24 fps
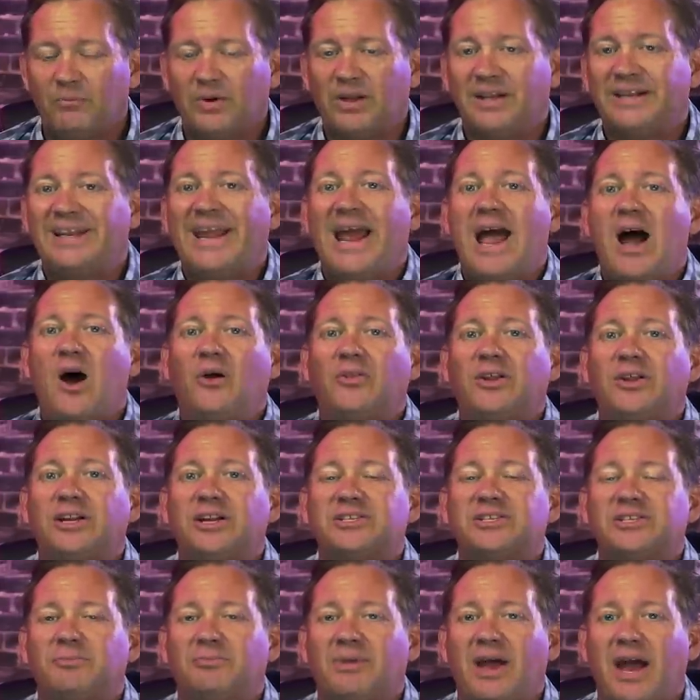But now that
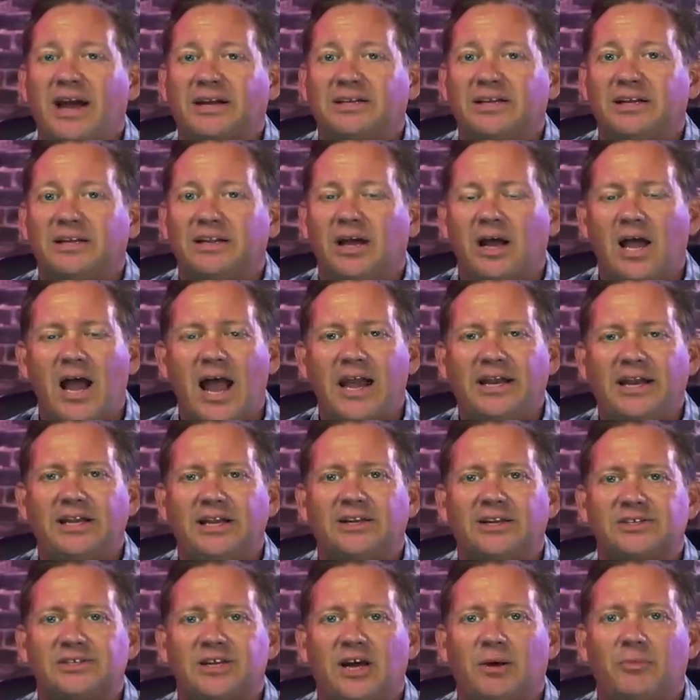it's impacting, I
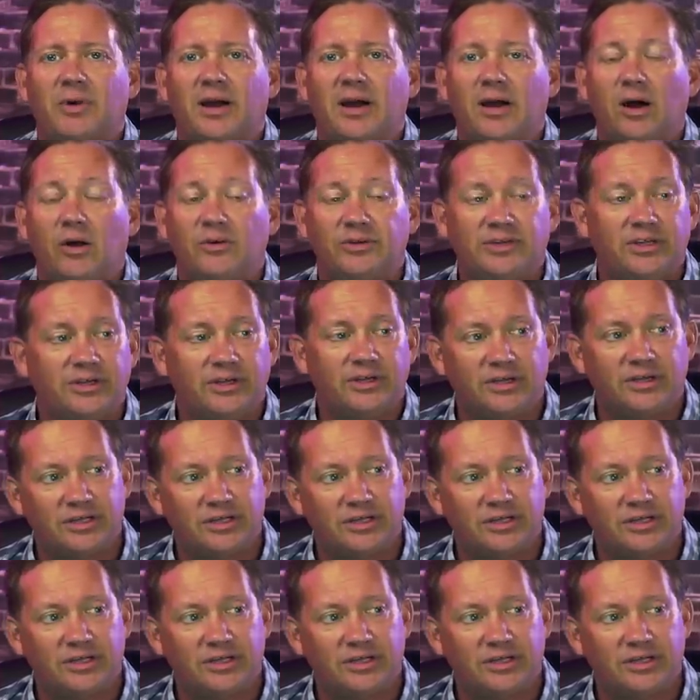need to sell my